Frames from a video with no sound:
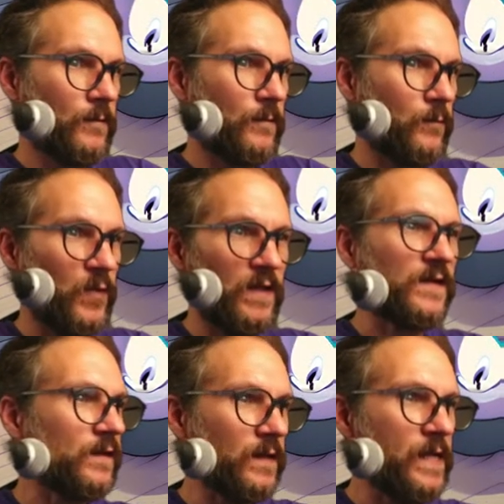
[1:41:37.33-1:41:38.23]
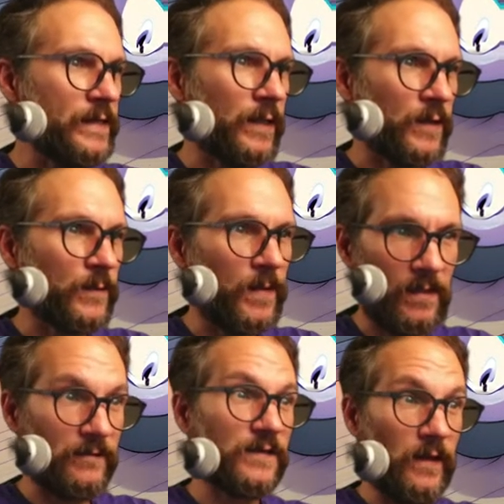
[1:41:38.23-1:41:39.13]
pressing slightly on the pit
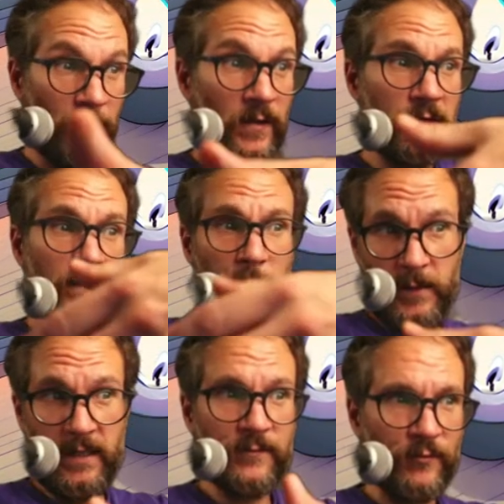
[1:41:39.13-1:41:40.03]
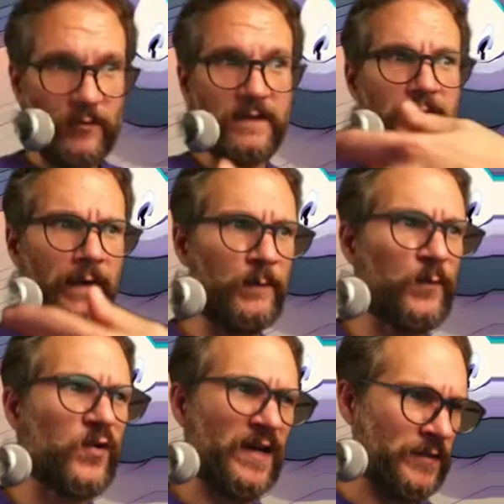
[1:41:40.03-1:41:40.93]
of the stomach, so increase in
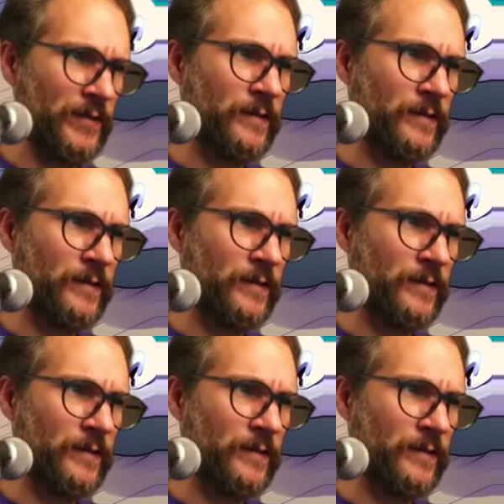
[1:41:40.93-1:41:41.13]
pressure.